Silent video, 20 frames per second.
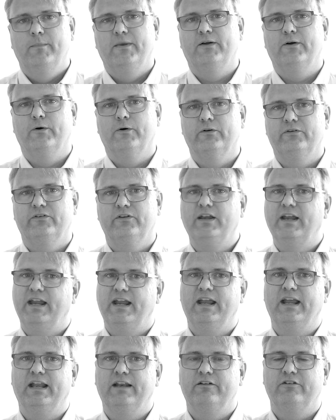because
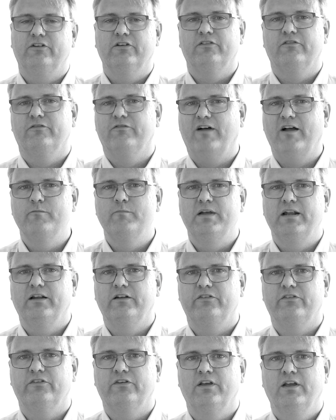in just 5
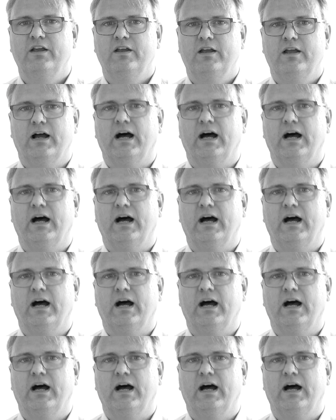minutes,